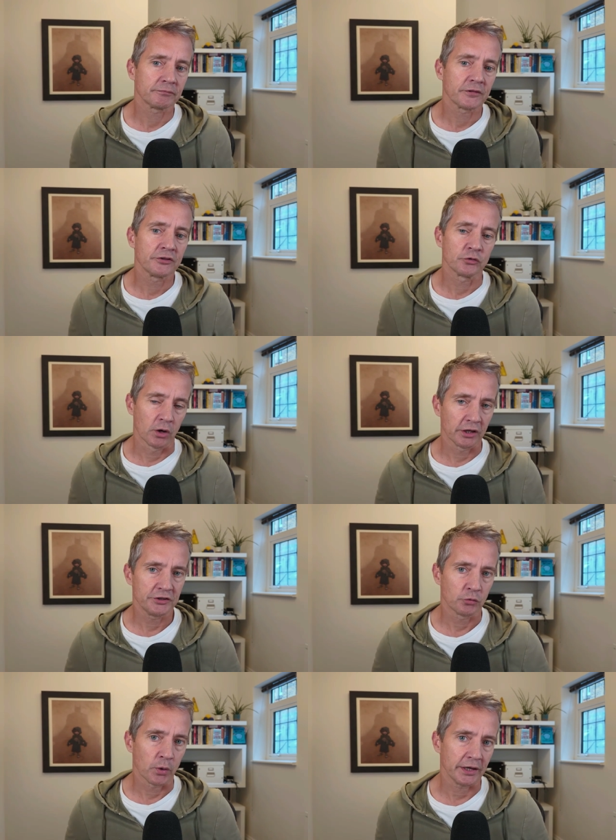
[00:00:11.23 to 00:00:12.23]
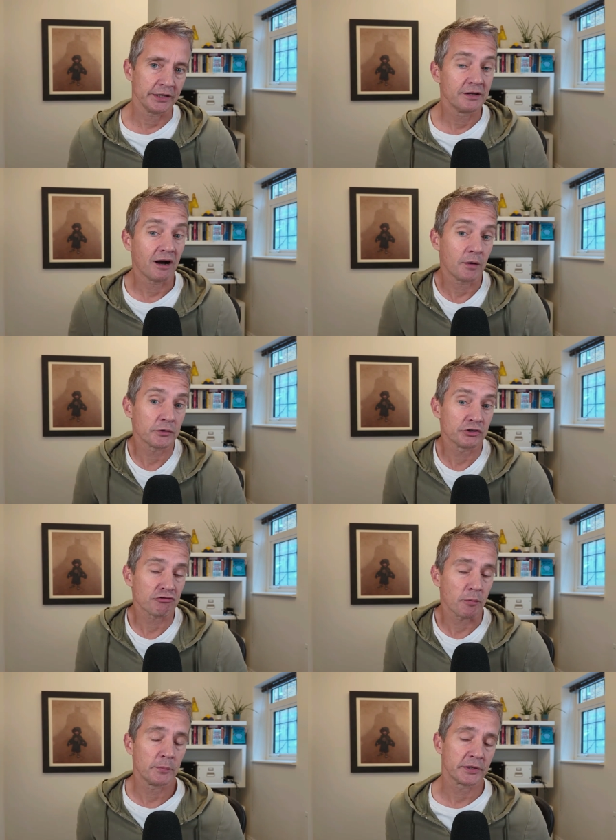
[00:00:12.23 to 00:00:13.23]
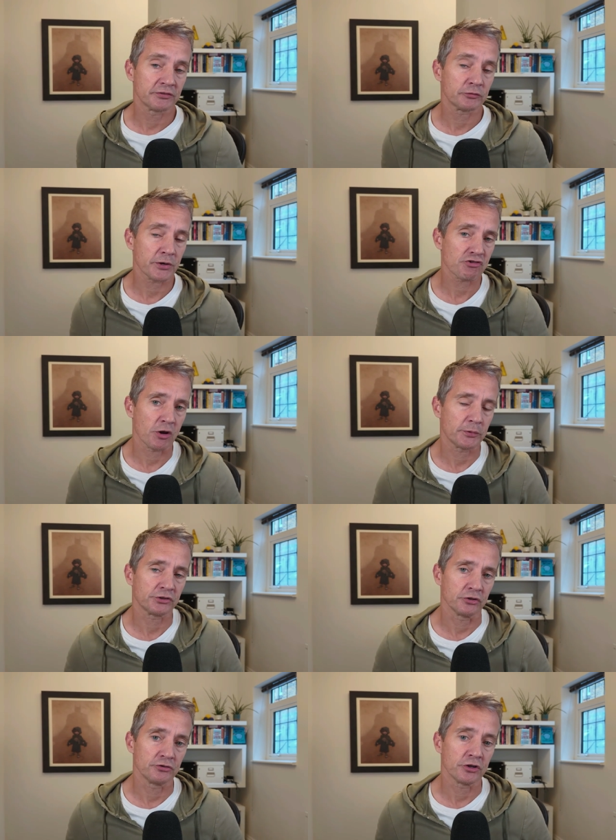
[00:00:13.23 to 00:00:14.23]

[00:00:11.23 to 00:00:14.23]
So while he's away, I'm going to drop a bit of a special episode